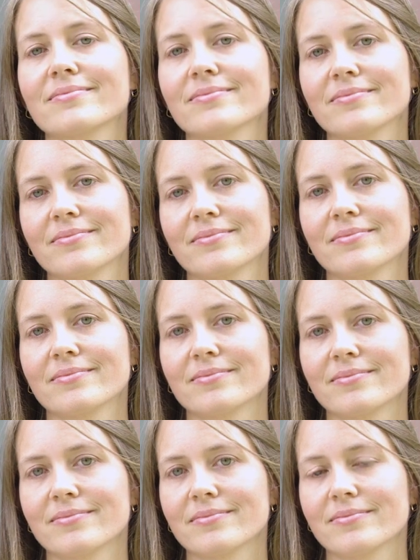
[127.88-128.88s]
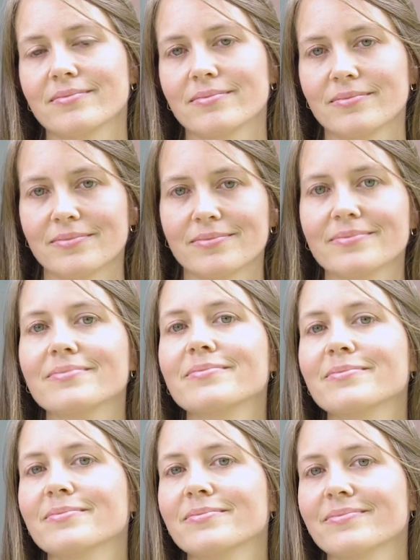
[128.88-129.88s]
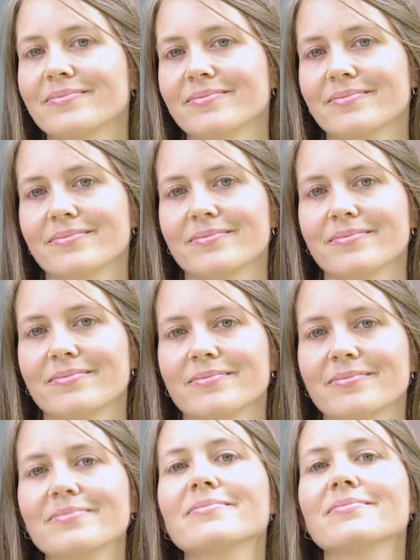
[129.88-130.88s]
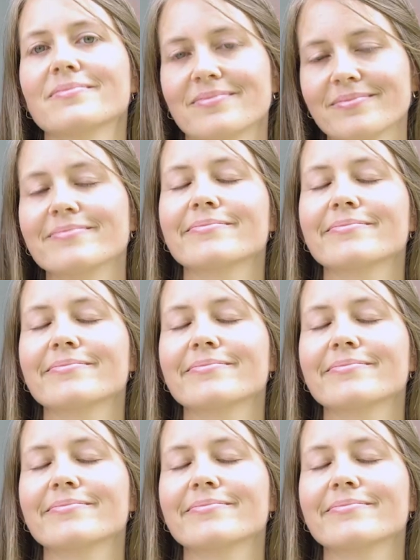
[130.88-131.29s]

(silent)